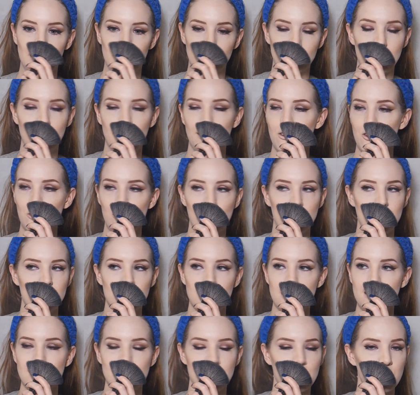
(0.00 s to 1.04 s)
That is much
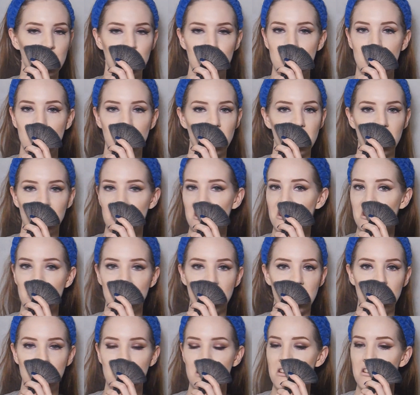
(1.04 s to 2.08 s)
easier. I'm not even going to
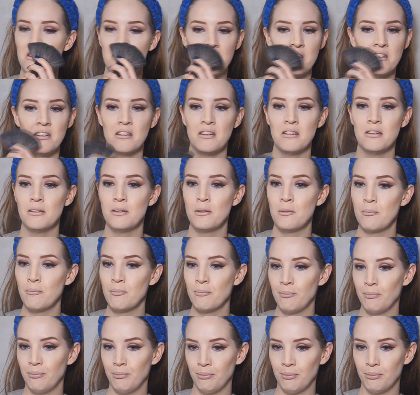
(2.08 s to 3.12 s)
lie.
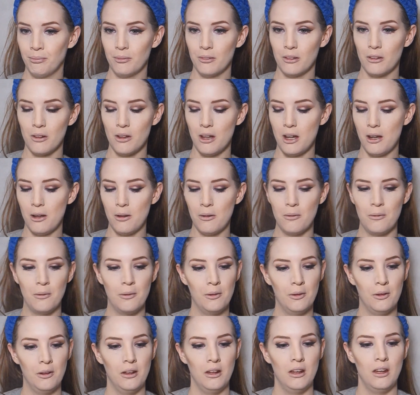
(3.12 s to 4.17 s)
Okay.
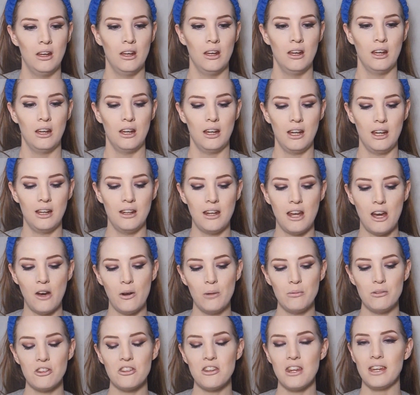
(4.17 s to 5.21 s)
And now
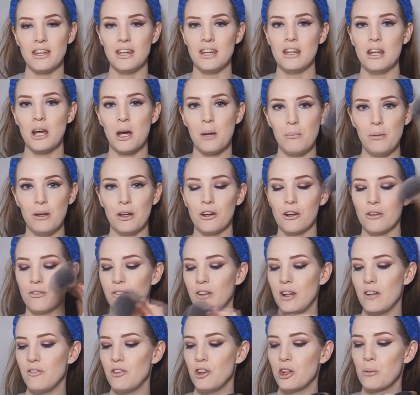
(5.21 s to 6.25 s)
I'm just taking a bigger,
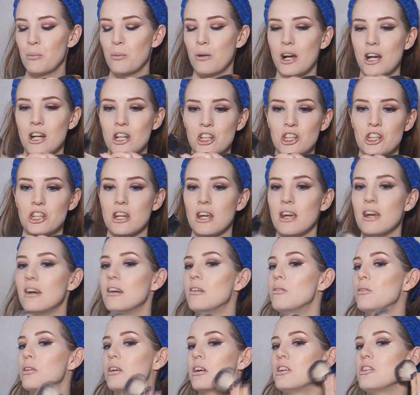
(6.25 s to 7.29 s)
fluffier brush.
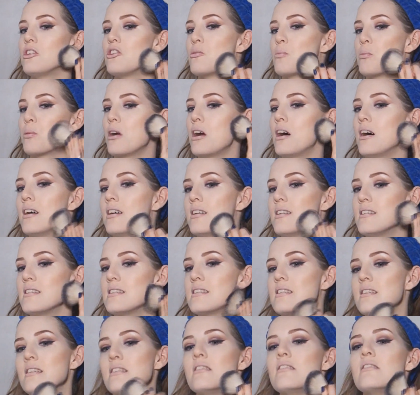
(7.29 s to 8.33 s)
And we're going to just
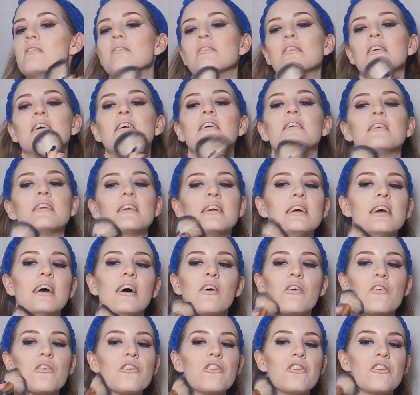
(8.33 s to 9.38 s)
bronze around the
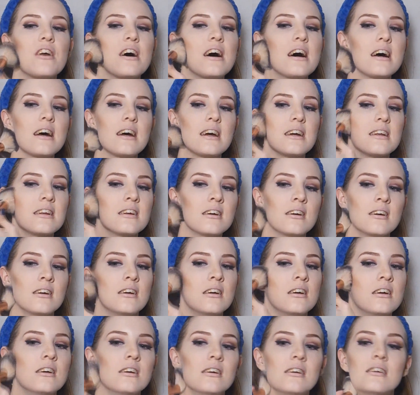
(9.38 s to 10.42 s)
outside.
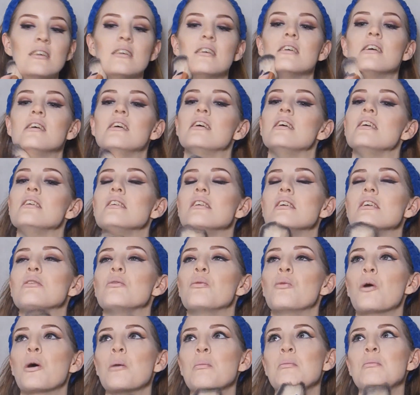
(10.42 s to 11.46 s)

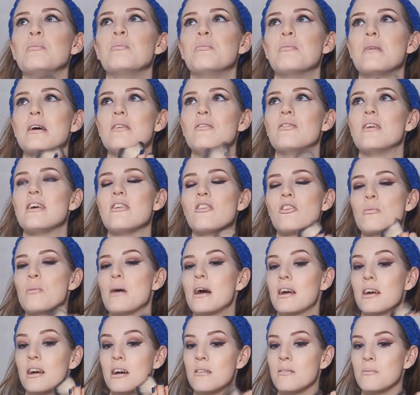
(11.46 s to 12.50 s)
And warm my face
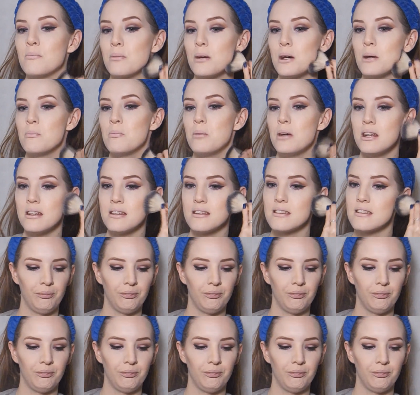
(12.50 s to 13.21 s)
back up a bit.